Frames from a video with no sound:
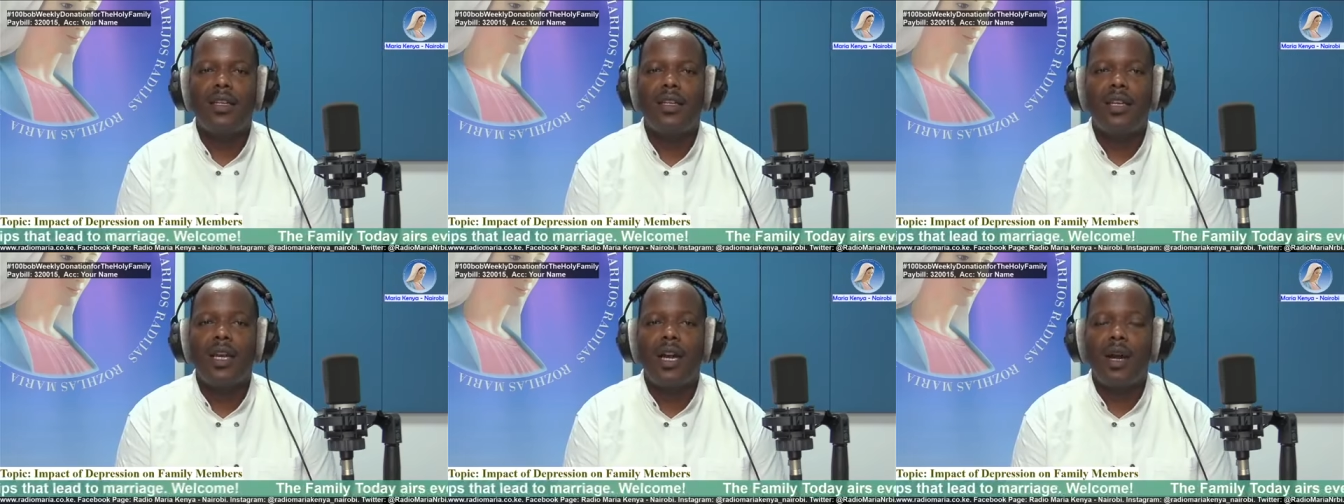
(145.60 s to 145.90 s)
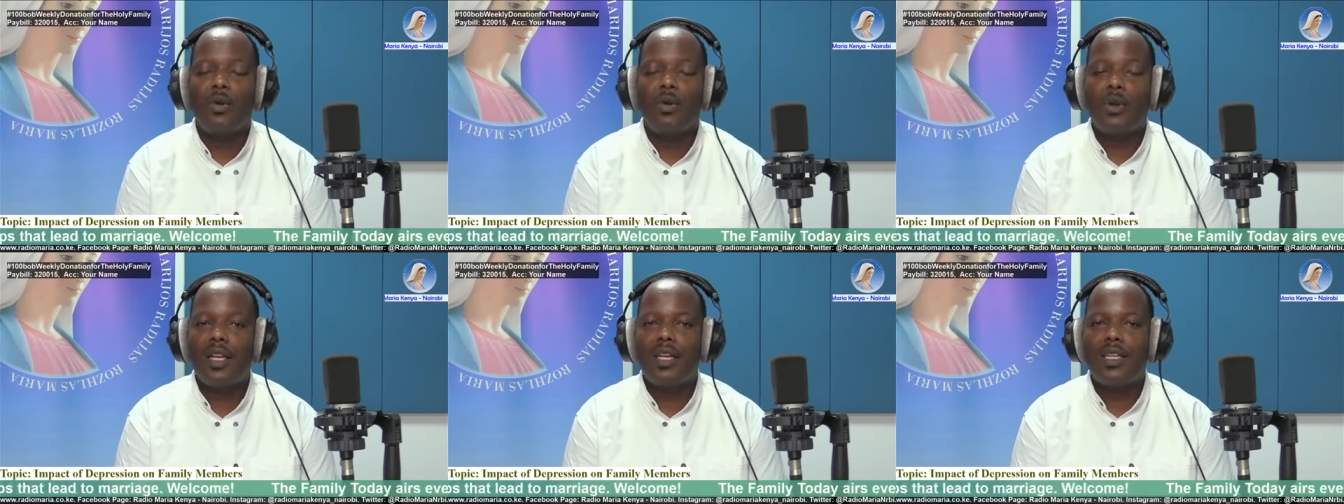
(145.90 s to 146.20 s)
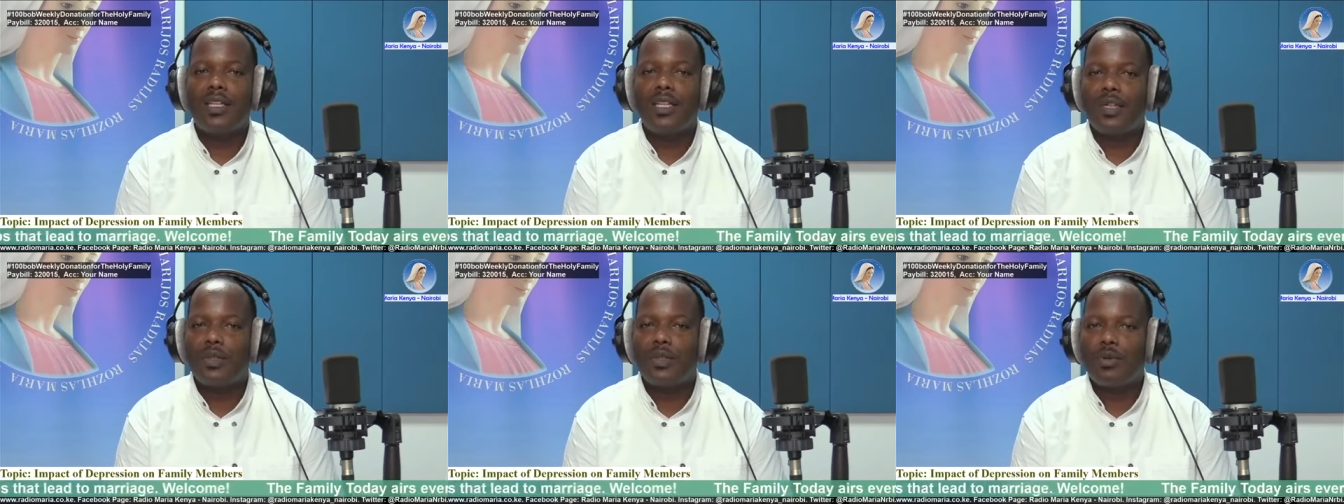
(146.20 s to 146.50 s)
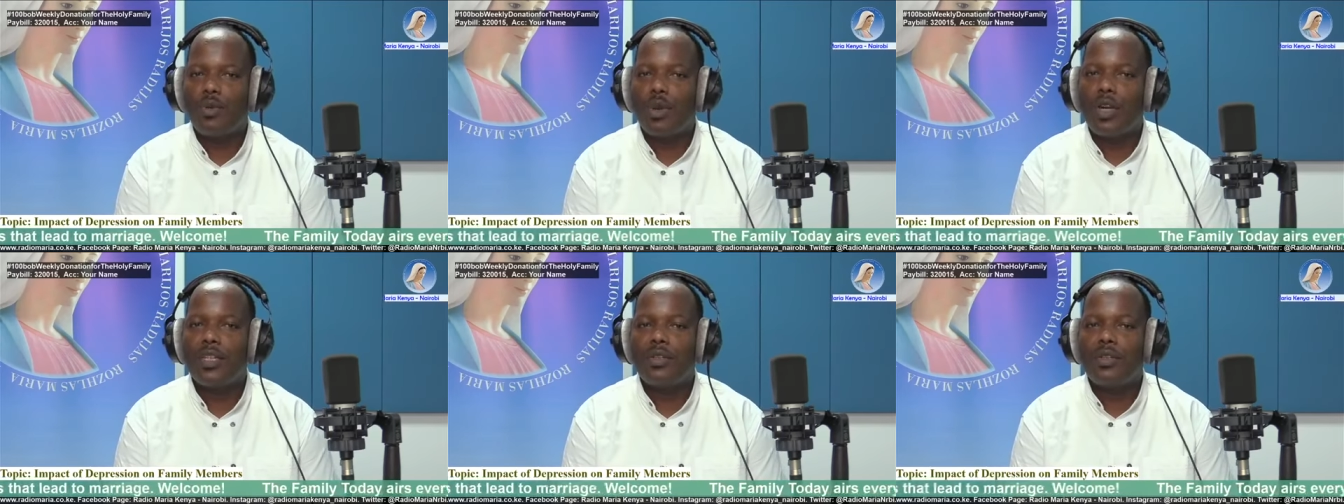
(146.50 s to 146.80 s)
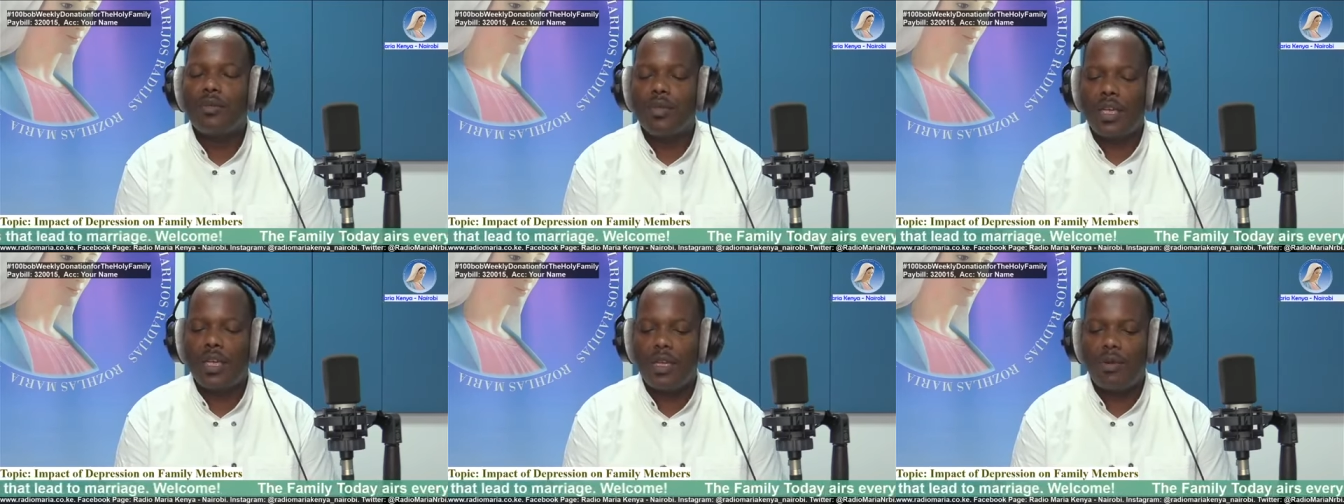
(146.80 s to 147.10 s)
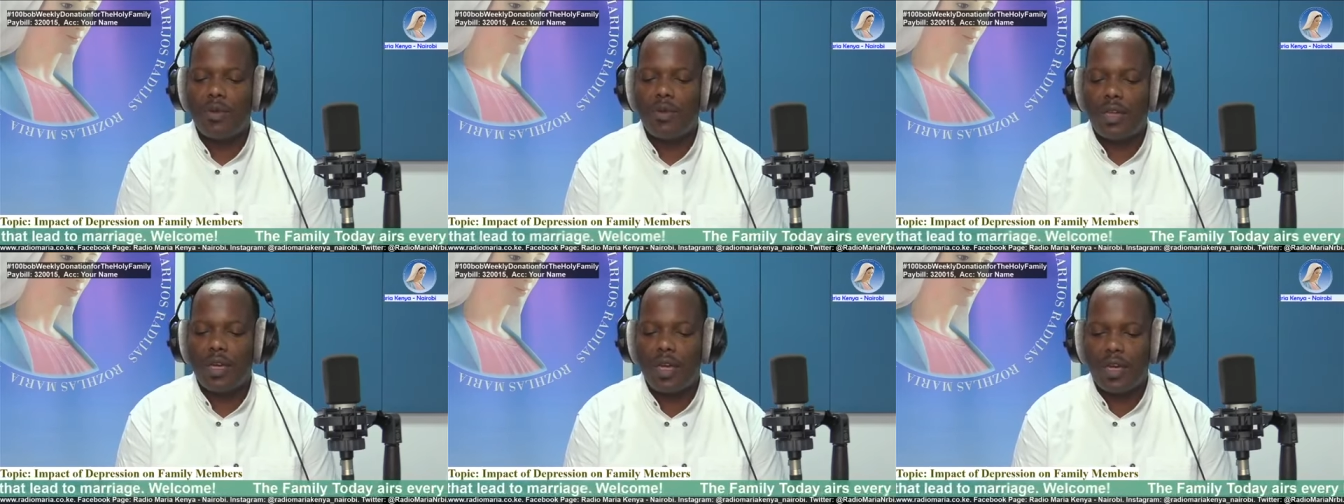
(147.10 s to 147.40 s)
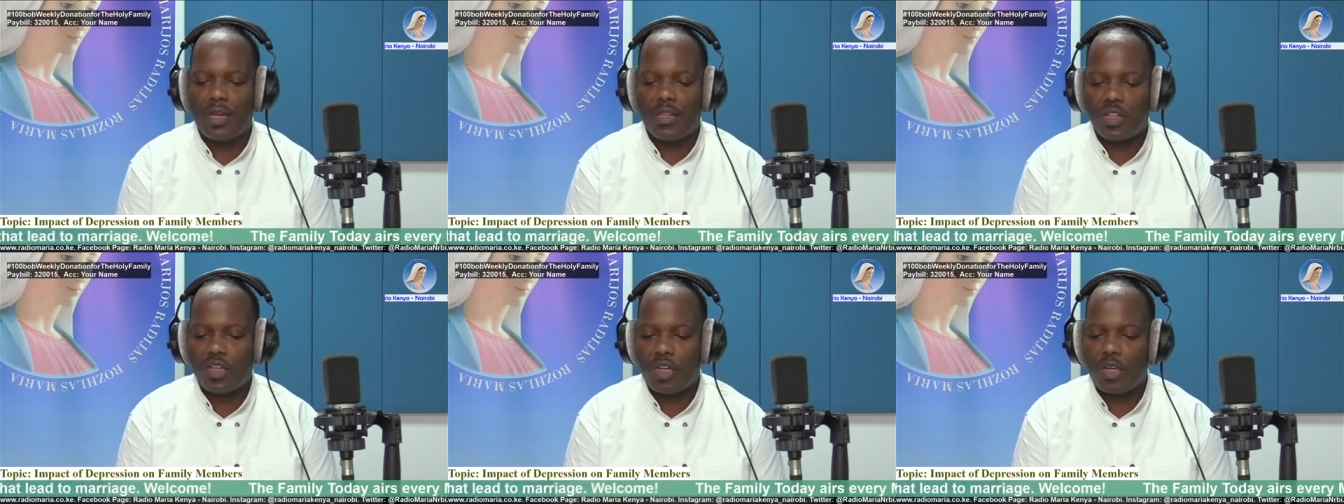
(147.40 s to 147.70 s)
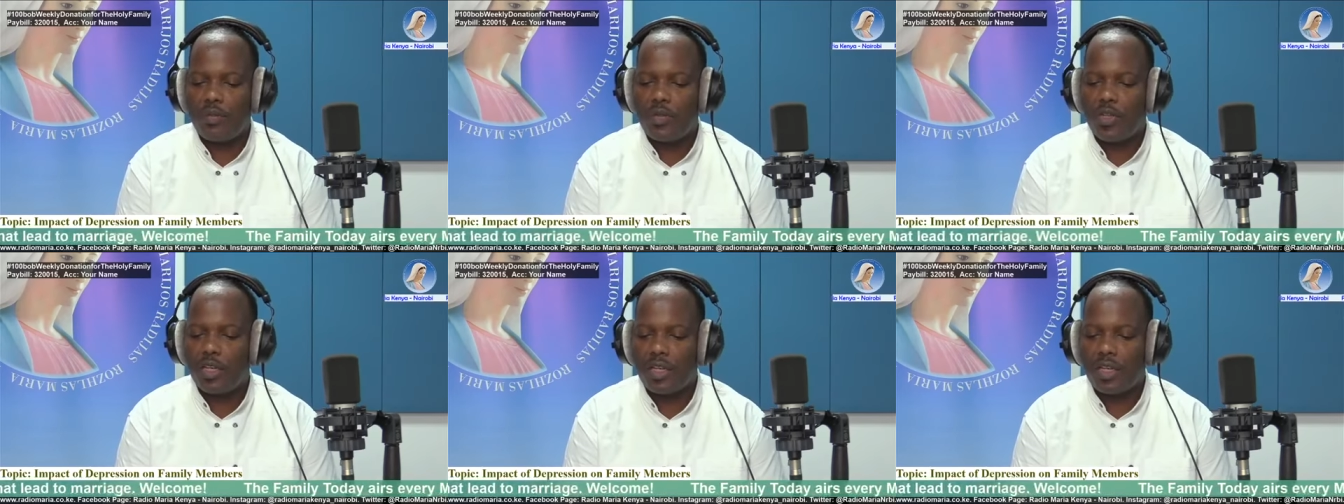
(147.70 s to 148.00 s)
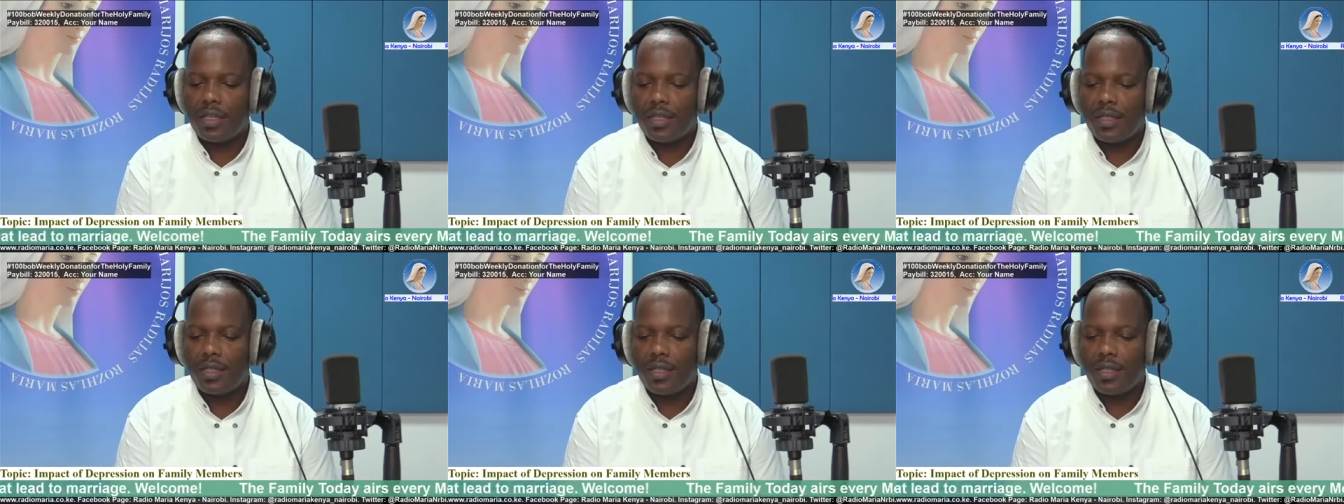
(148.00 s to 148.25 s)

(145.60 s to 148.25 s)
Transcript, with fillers: I really just want to begin with our scripture